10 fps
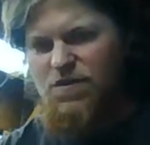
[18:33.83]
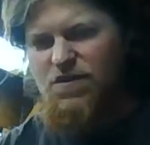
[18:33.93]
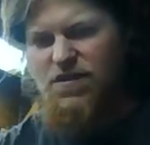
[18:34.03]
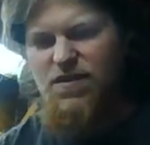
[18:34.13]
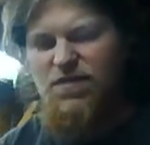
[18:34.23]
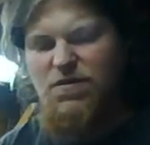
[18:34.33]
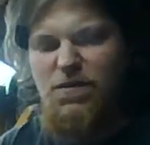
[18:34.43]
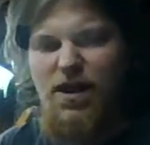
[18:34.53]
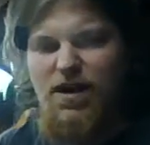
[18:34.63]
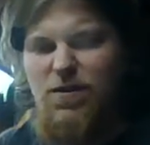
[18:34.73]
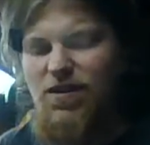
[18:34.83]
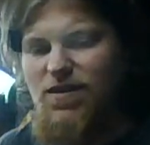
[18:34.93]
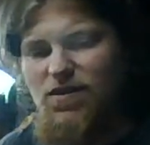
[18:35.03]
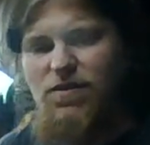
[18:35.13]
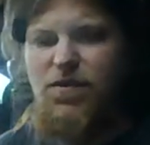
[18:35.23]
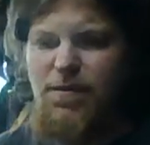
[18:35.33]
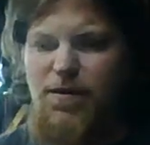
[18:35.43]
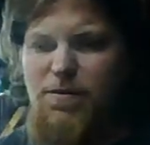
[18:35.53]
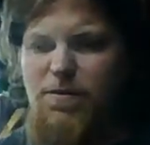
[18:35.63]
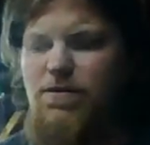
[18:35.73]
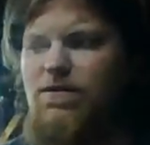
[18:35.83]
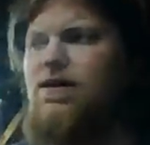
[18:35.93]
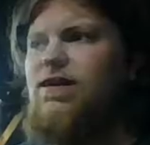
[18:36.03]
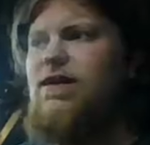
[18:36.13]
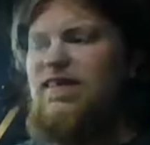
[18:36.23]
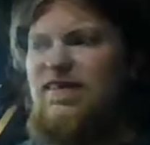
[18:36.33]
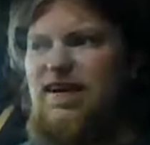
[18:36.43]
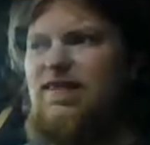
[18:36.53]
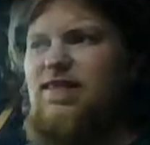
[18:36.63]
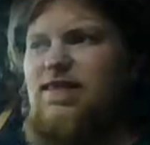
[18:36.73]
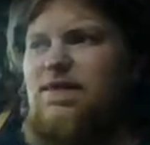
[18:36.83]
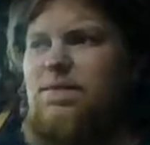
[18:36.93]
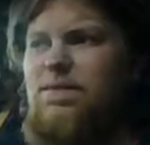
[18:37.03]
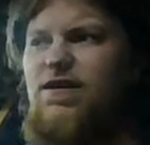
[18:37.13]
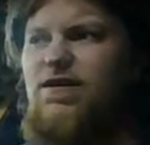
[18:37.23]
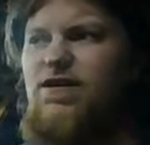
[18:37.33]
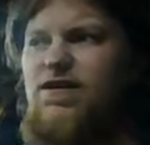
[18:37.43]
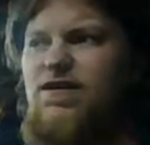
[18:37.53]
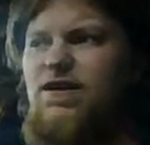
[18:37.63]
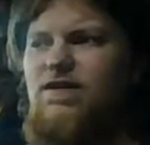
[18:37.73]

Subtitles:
We shouldn't just let what a little group of people did completely,